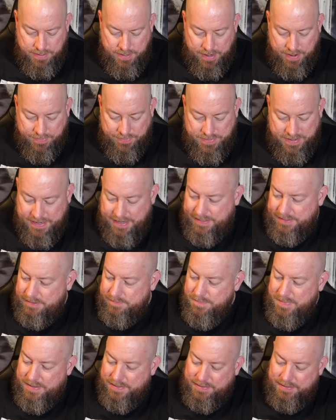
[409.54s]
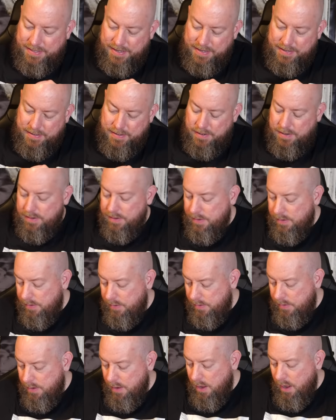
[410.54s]
I think it's missing.
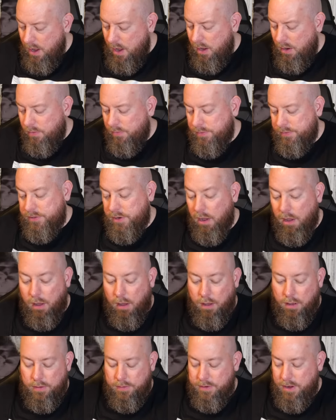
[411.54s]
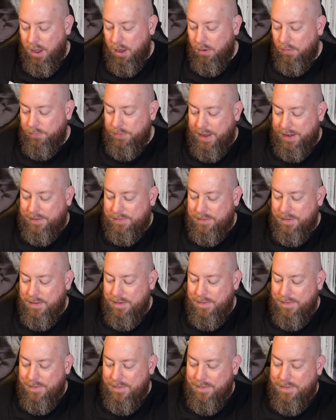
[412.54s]
Oh, duh. No, like
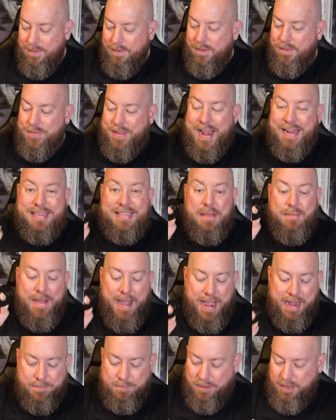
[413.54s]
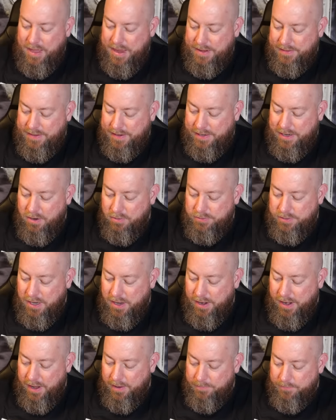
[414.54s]
that's the back plate that goes
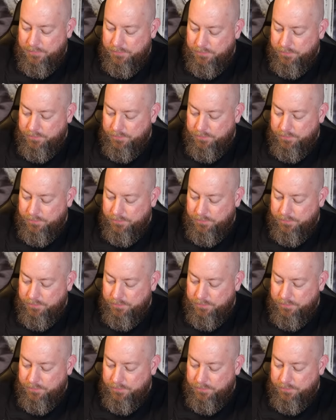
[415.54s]
on it.